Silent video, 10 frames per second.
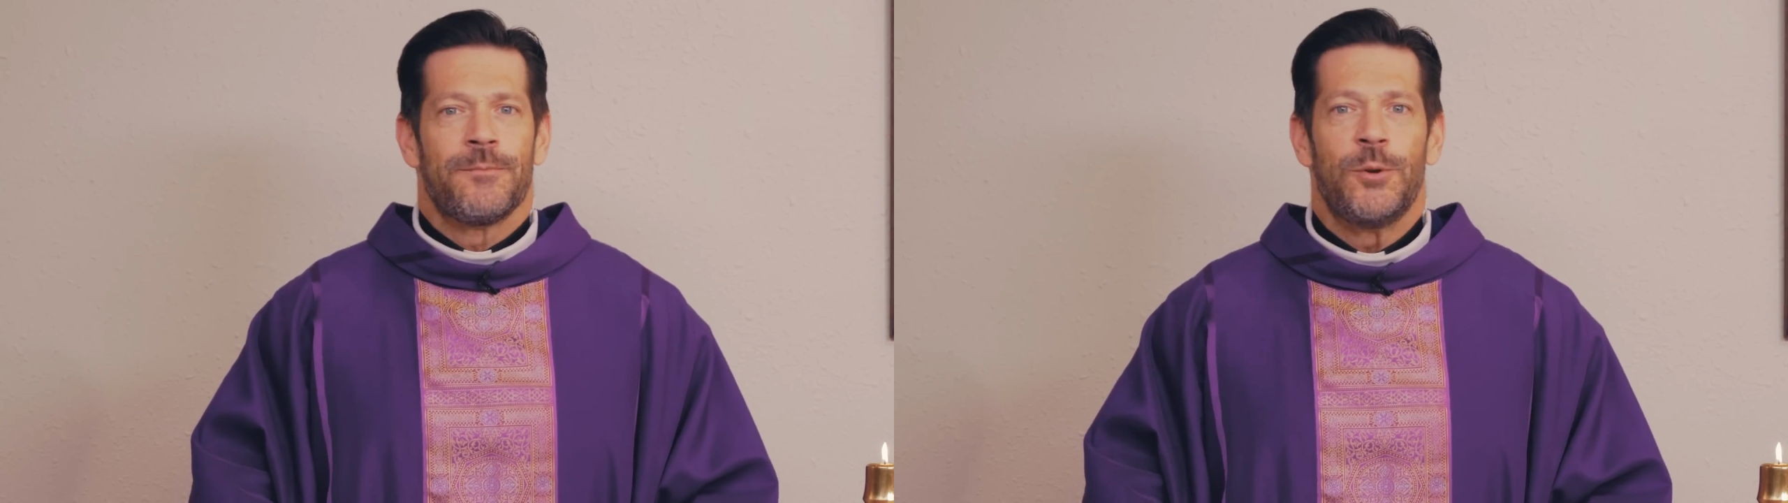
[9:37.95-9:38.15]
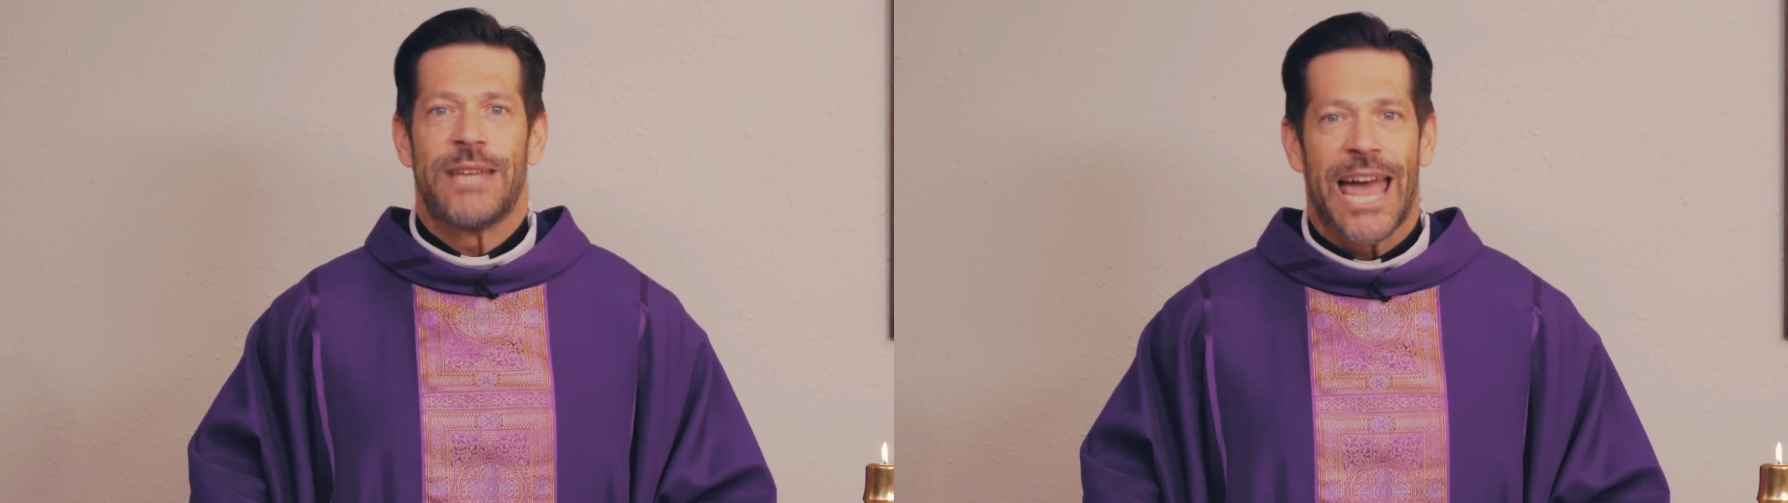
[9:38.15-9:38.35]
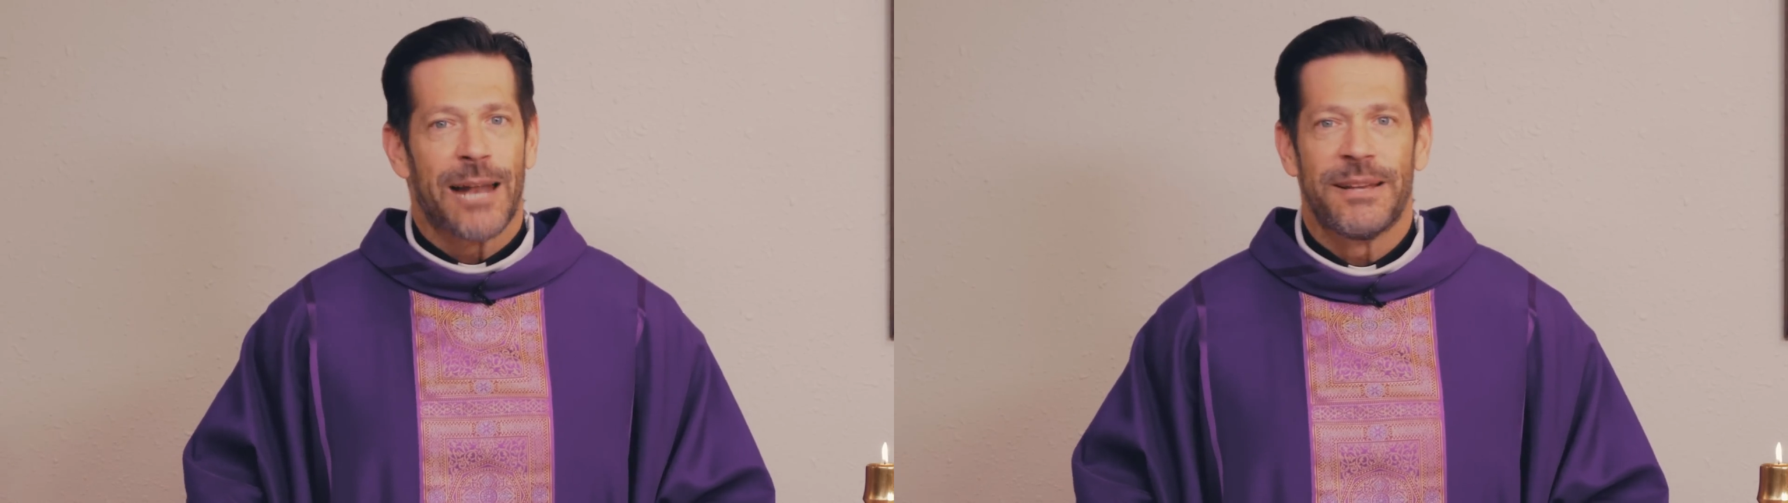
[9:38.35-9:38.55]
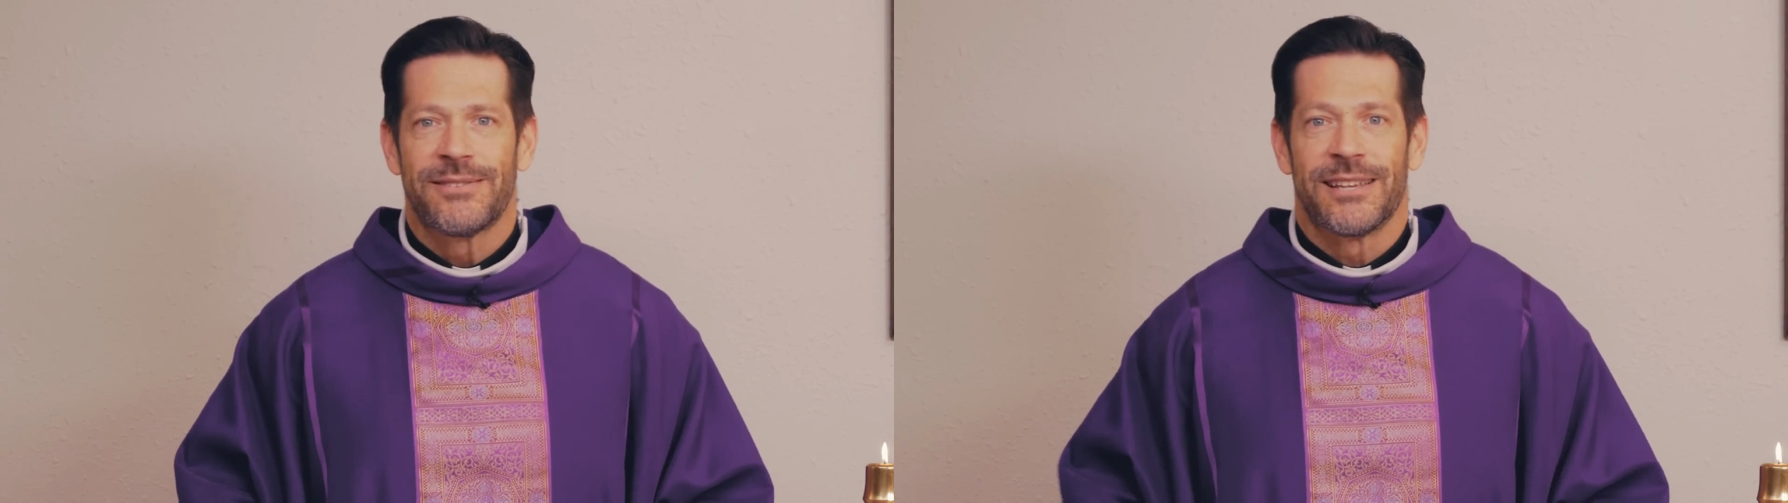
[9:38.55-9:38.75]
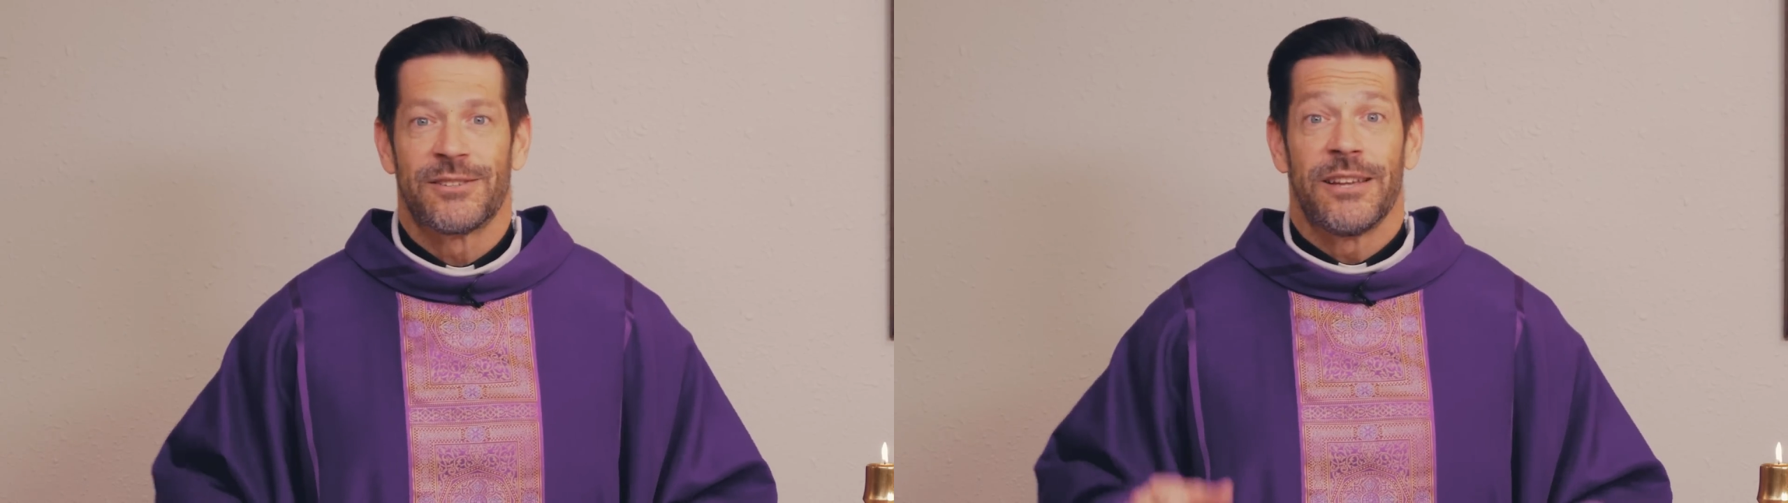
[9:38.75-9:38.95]
you can't
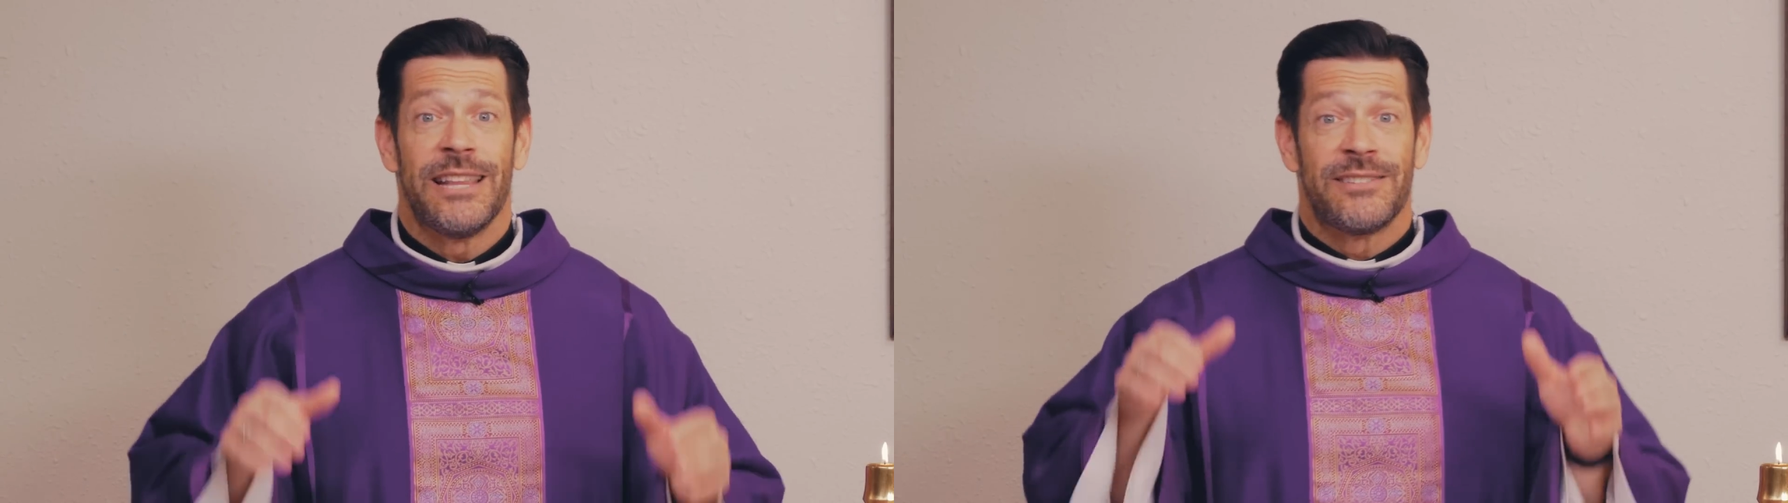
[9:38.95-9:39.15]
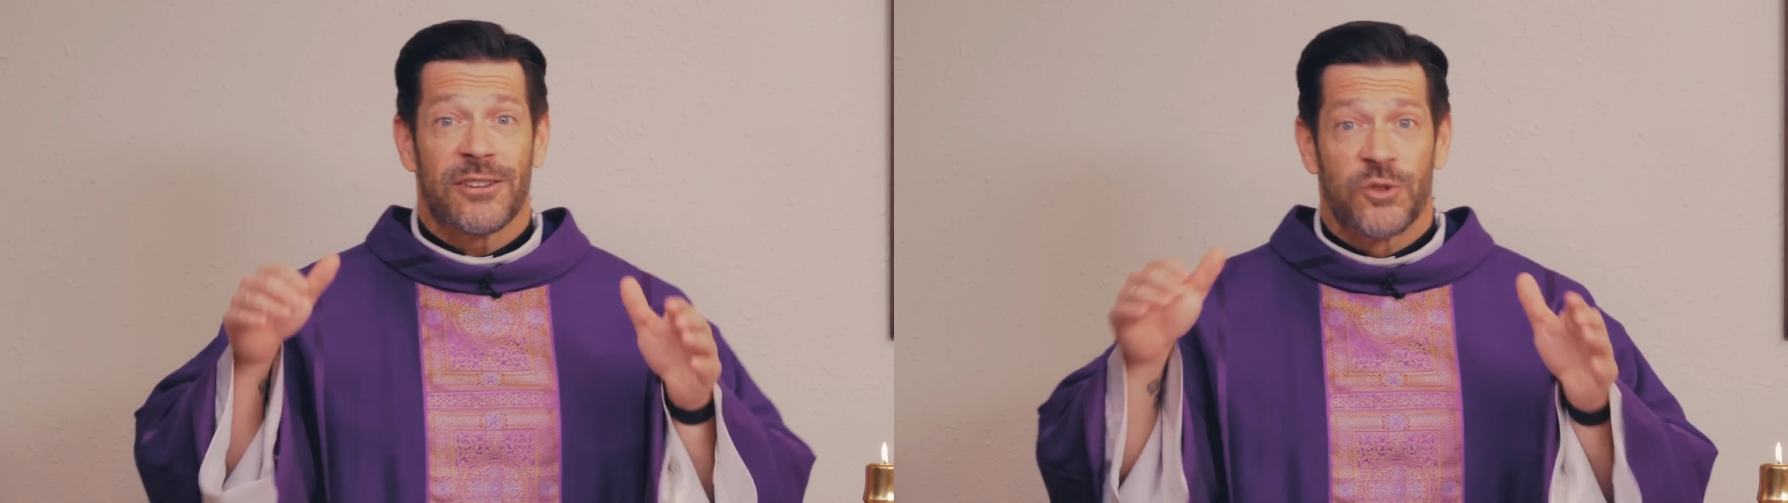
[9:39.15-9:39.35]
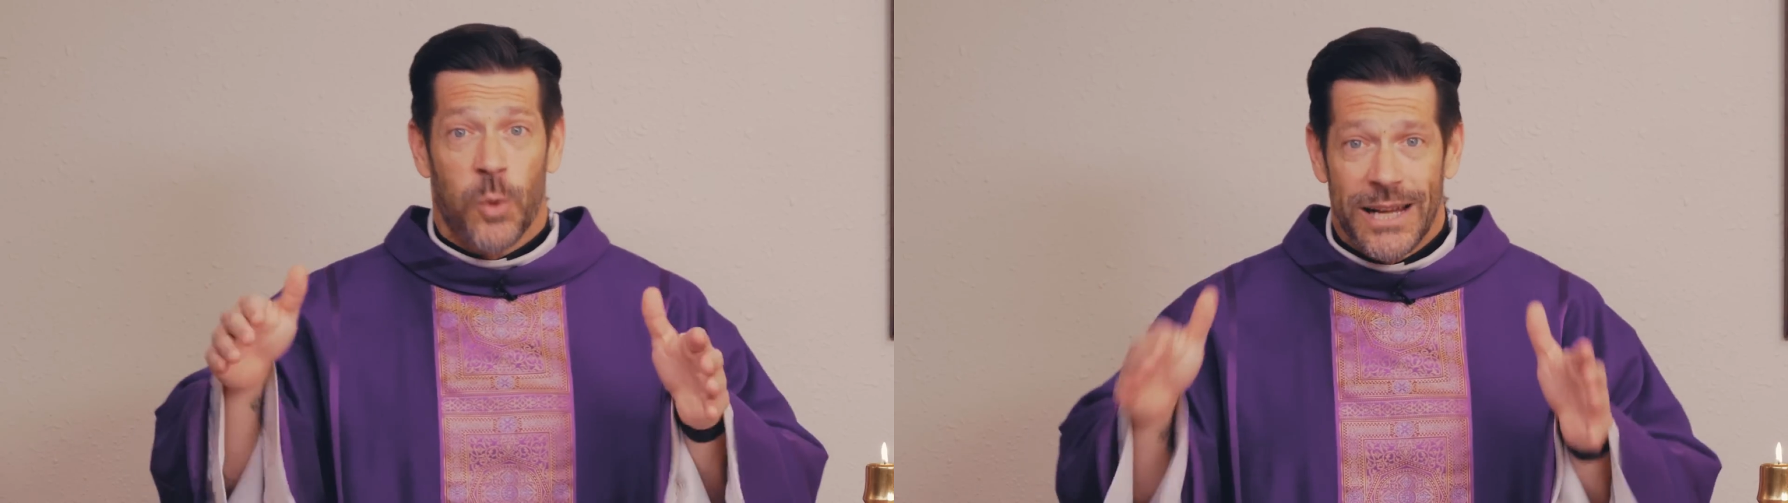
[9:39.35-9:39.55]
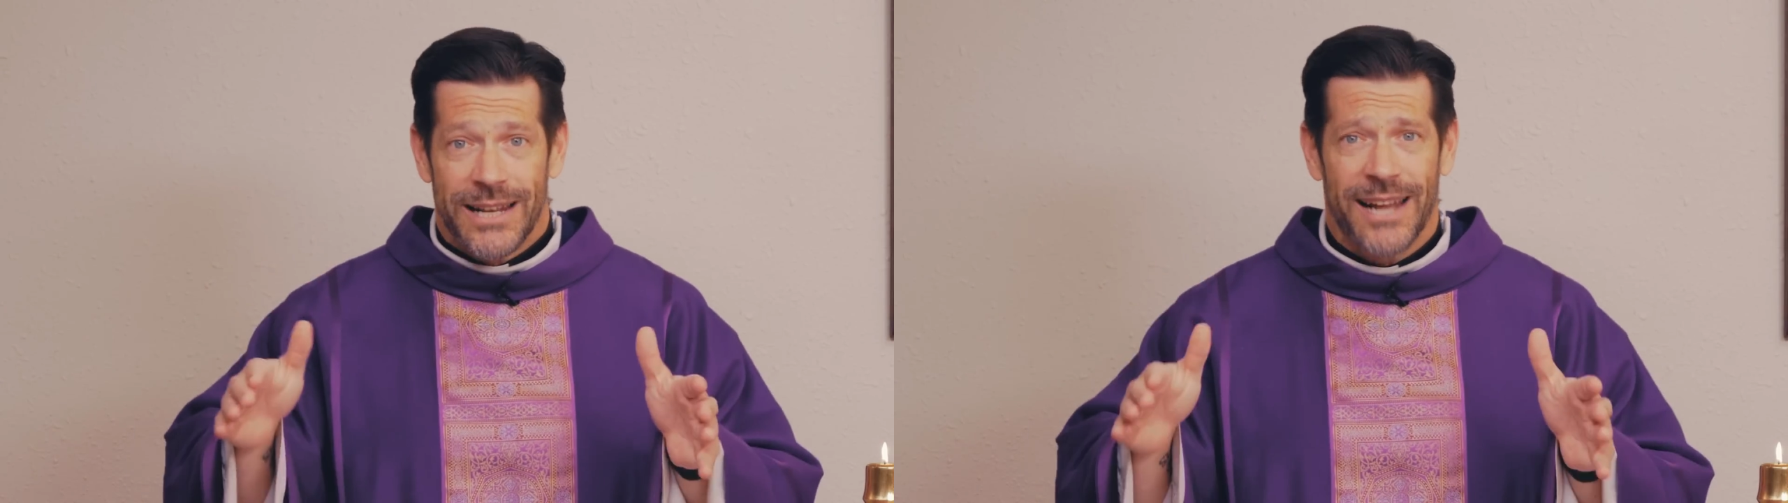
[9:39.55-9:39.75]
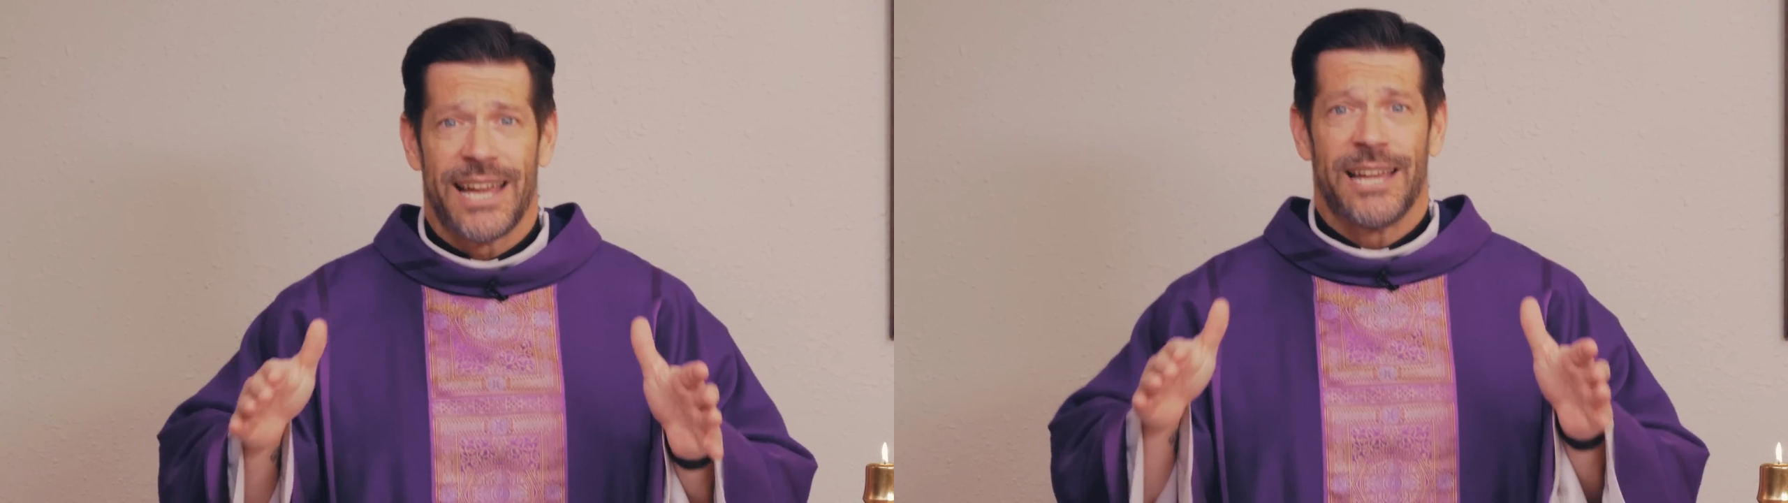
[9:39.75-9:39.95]
miss this. These next
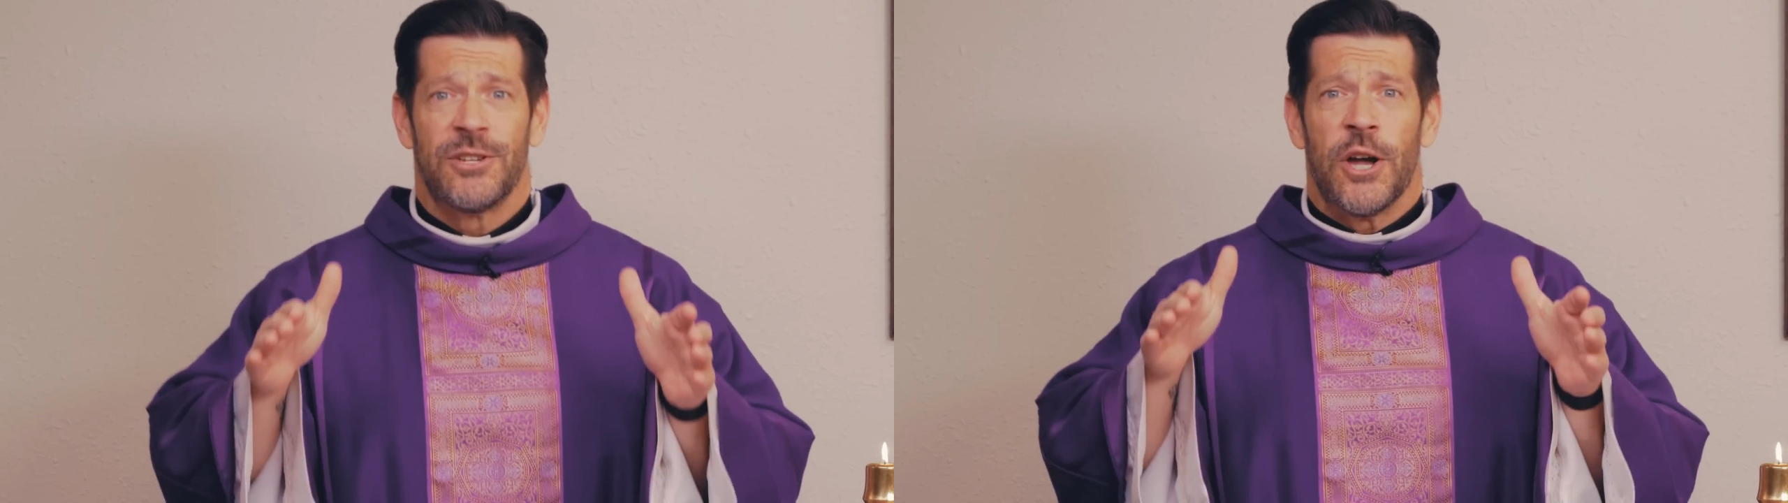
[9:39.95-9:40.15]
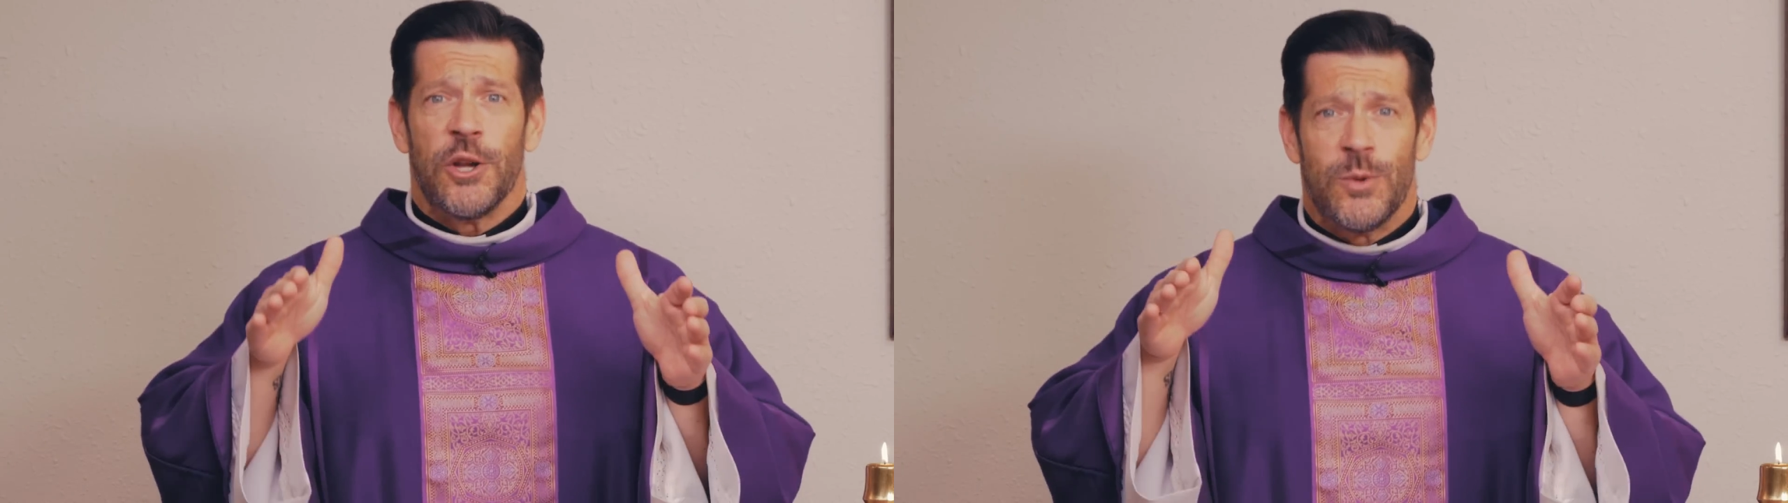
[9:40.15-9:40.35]
29 days,